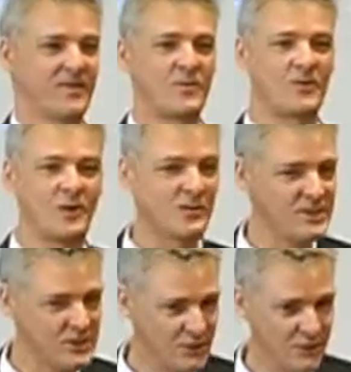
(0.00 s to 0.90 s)
will
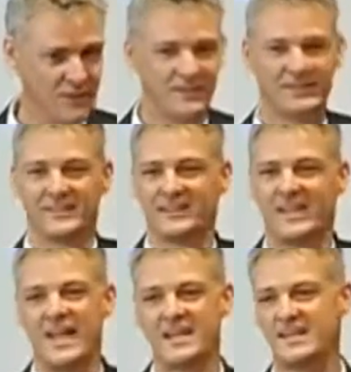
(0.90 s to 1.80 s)
we tour
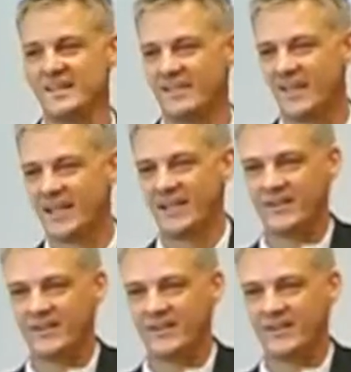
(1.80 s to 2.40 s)
any